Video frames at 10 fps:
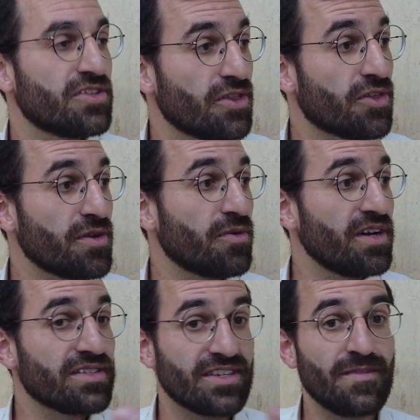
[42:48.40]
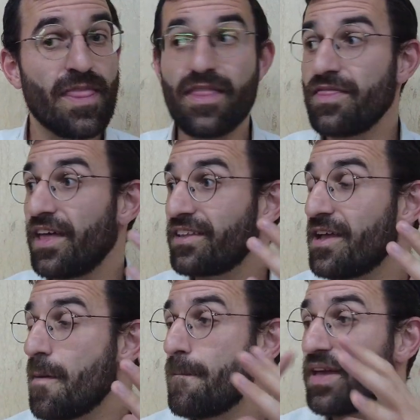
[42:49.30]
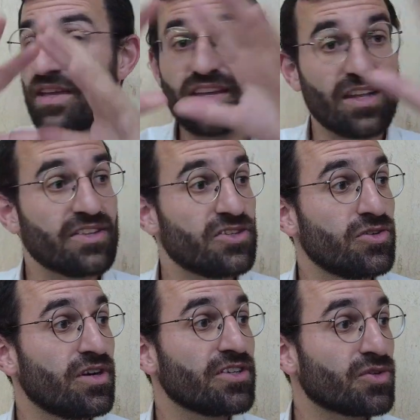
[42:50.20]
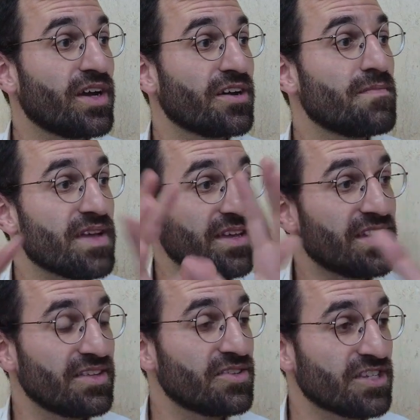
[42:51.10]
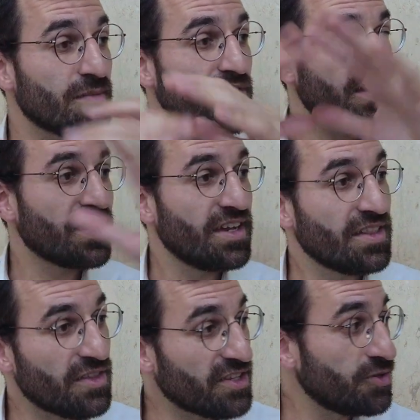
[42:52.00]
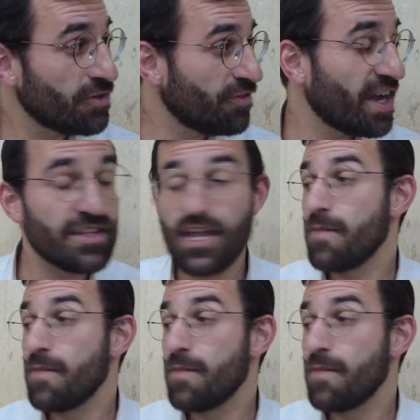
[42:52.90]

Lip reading: 3 points, that making it into a square, making it into something that's unified,